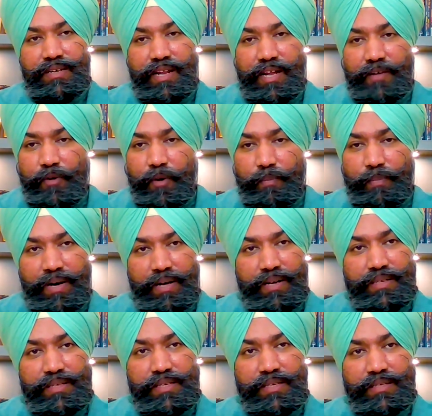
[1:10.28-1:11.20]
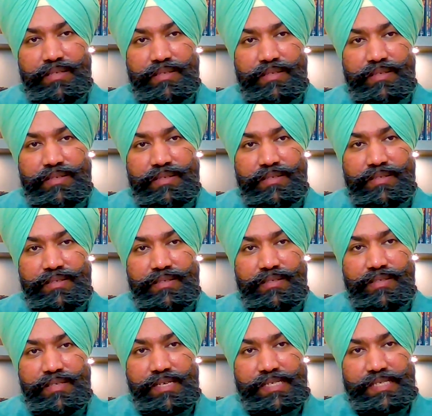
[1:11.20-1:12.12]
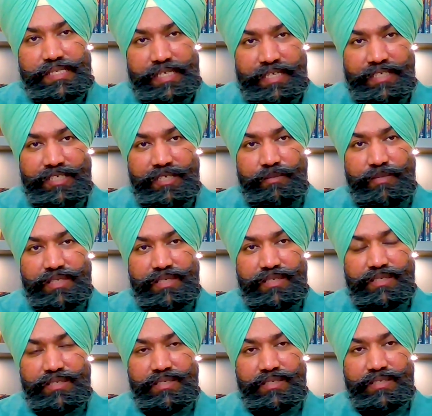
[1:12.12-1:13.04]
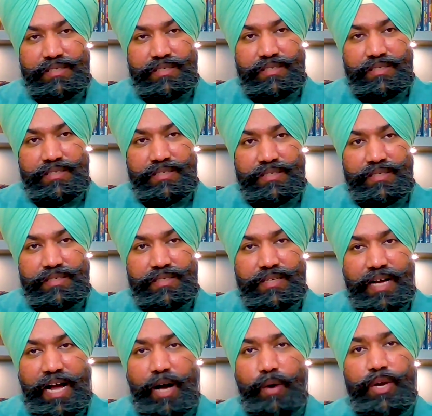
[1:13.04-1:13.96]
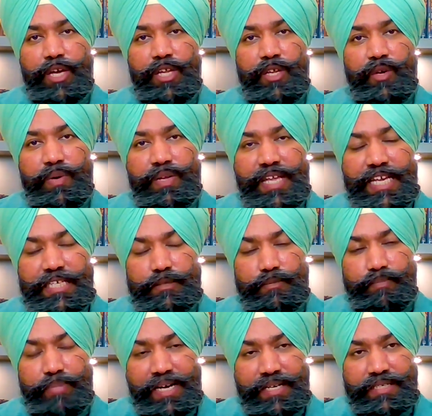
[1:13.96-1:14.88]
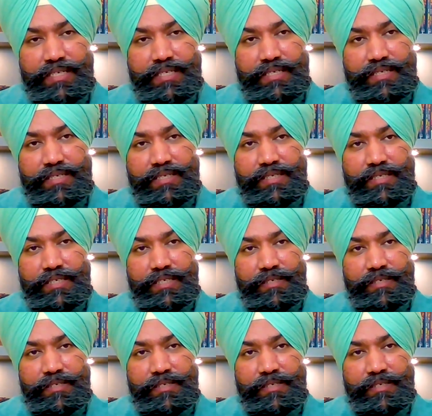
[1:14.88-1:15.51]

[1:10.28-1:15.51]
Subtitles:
Love for Bharat? A sentiment? How can you even expect it?